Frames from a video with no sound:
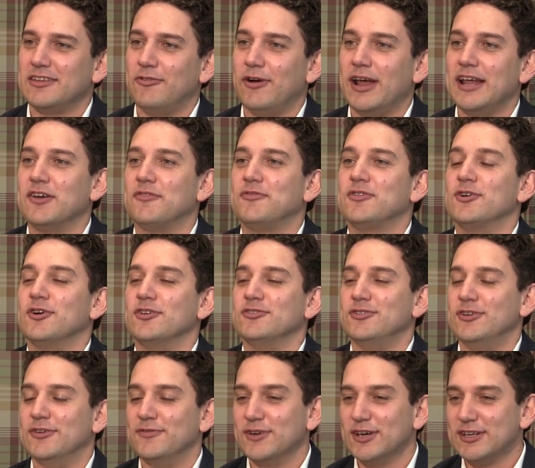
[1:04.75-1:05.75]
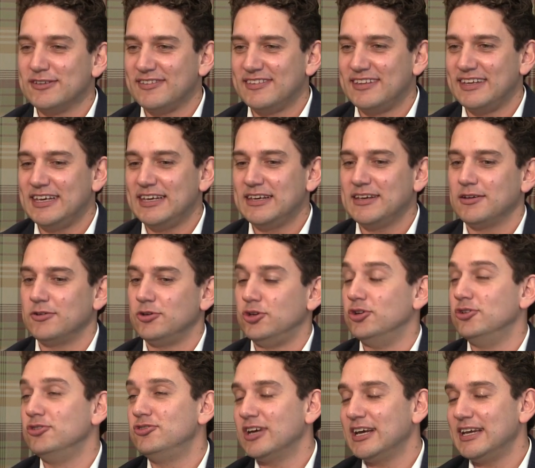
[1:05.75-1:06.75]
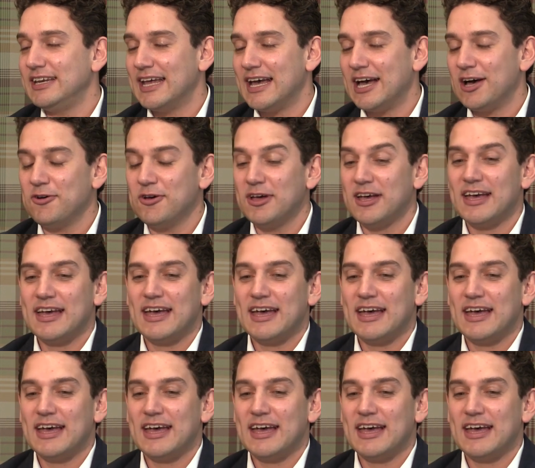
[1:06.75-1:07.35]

Rand Afrikaans University, UJ now,